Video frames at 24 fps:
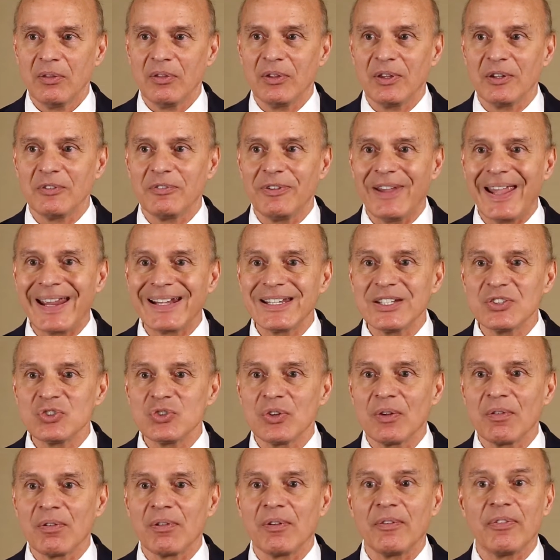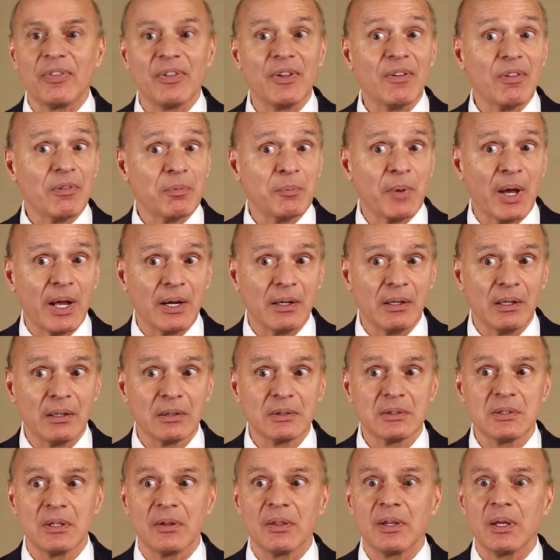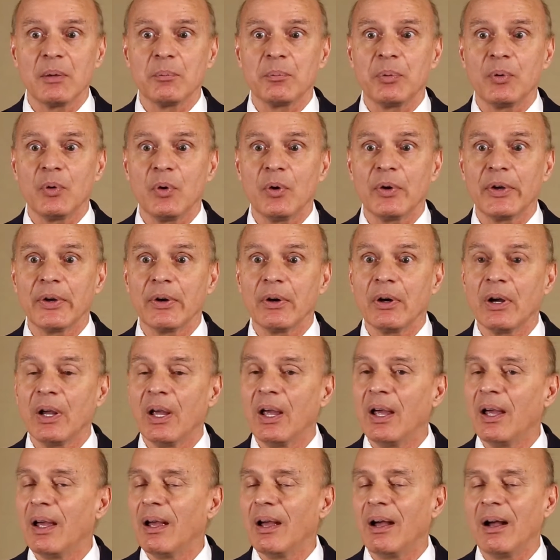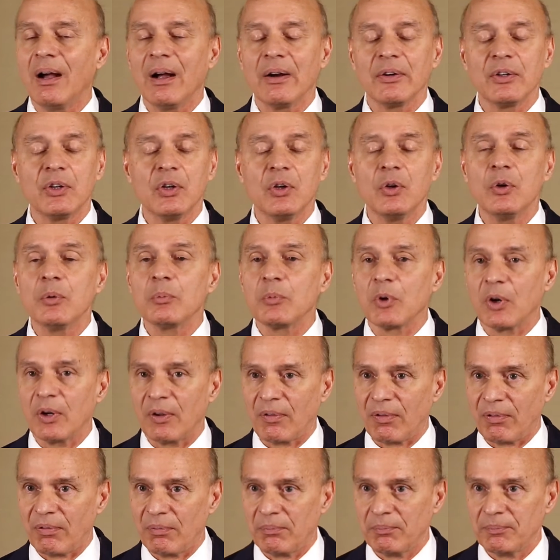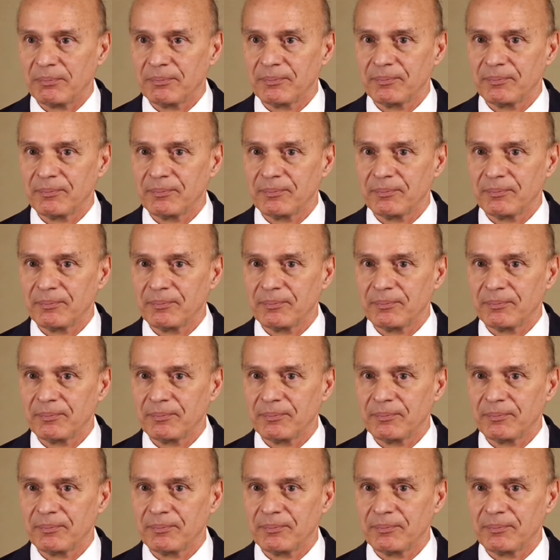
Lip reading: The advantages of this model to the employer are numerous.